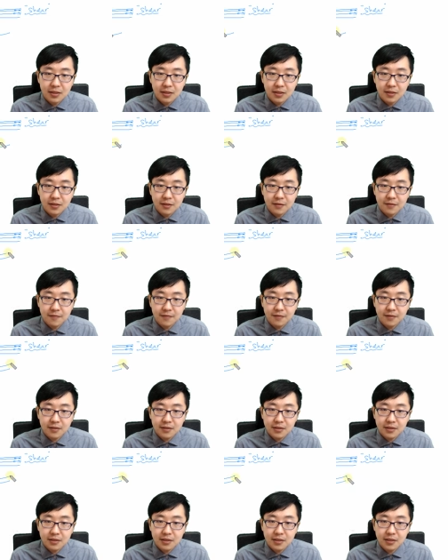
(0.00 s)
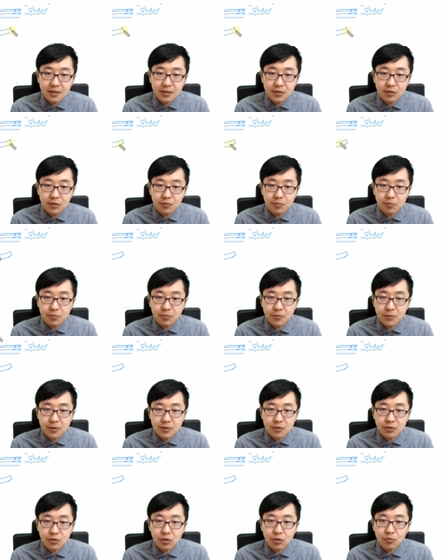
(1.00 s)
the
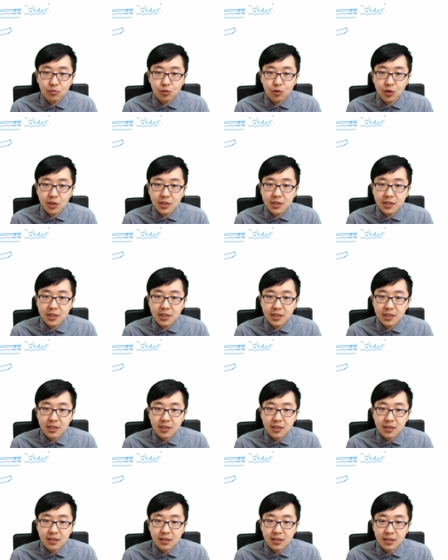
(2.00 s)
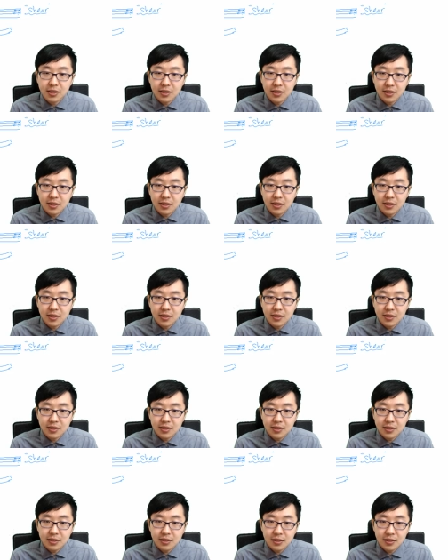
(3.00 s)
top one, and
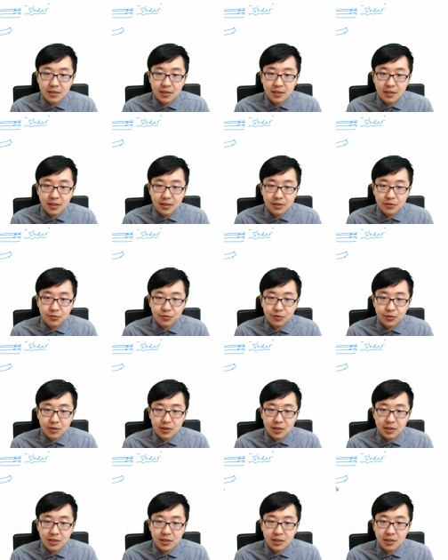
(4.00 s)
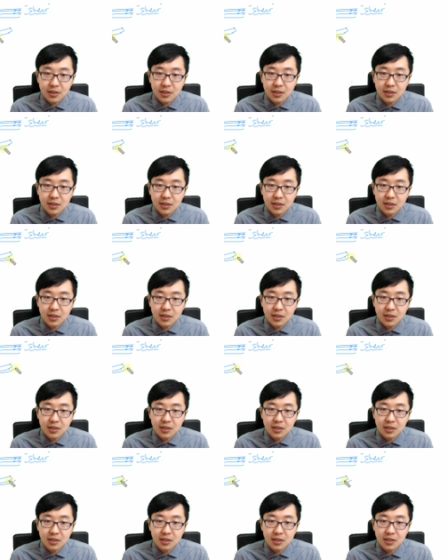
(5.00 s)
the next one,
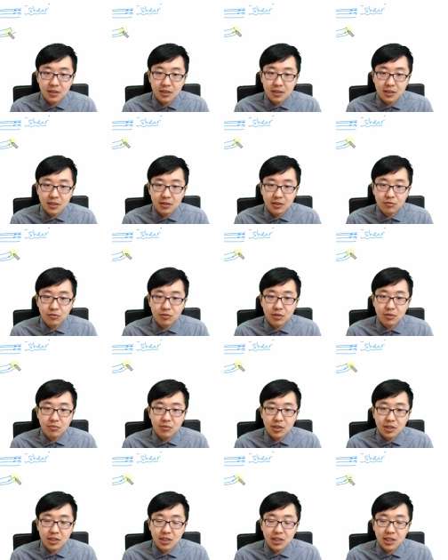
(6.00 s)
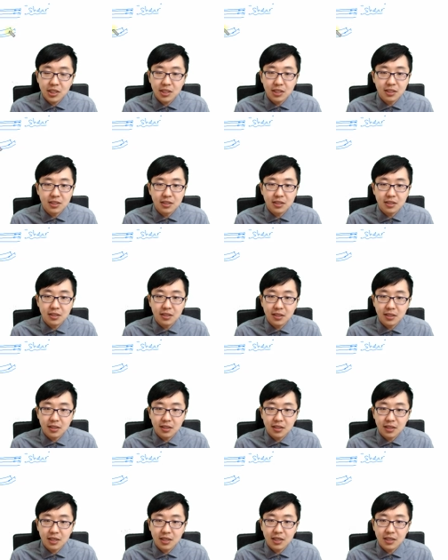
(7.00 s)
it will be changed like
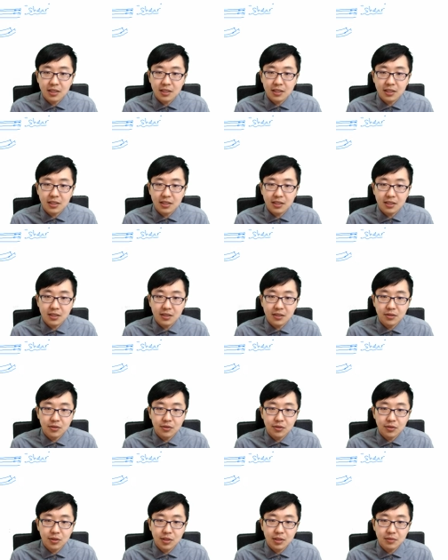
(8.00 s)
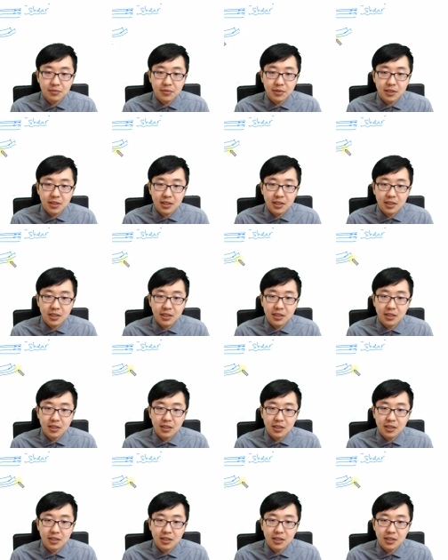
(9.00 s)
that. You know what I'm saying,